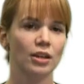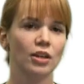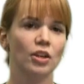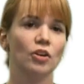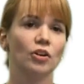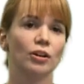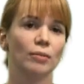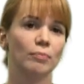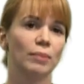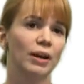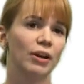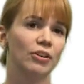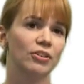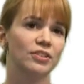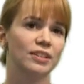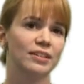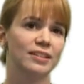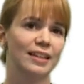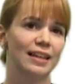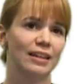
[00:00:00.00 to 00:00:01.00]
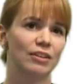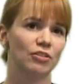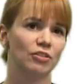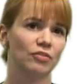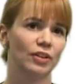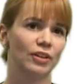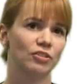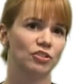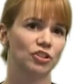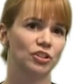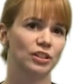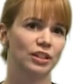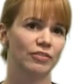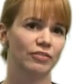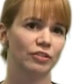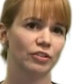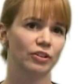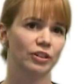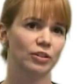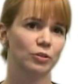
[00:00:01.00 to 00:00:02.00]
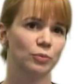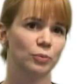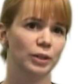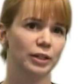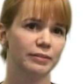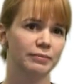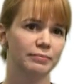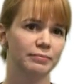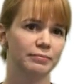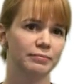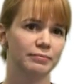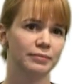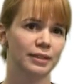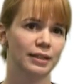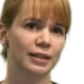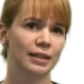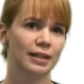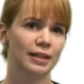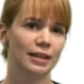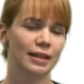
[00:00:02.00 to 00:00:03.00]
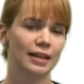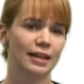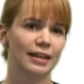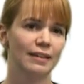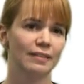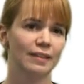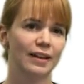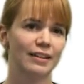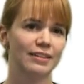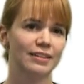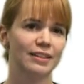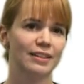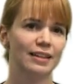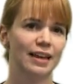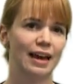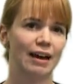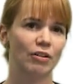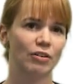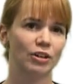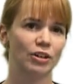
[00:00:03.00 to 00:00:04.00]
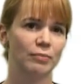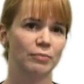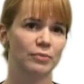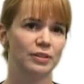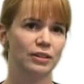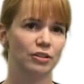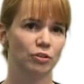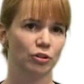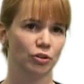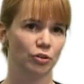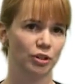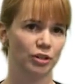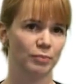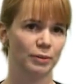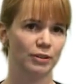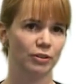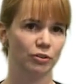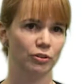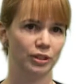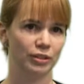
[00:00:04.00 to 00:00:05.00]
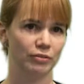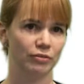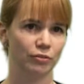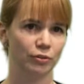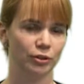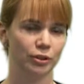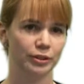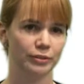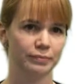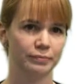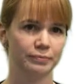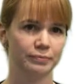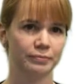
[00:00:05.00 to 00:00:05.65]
your comparison to that intervention if there is one, and lastly, the outcomes that you're going to be looking for.